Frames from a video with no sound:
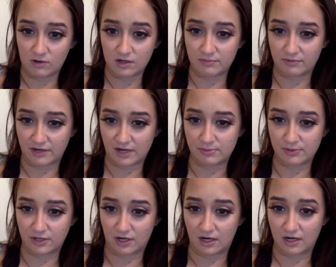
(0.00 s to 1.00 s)
want to break up with
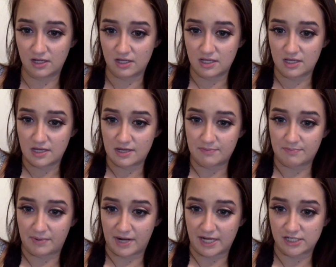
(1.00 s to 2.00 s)
her,
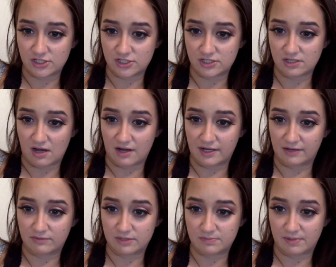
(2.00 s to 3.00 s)
but I just thought
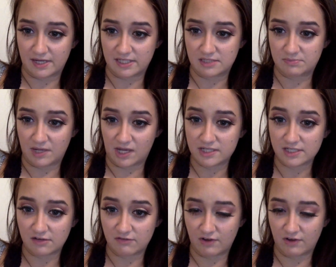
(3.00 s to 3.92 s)
it was best because I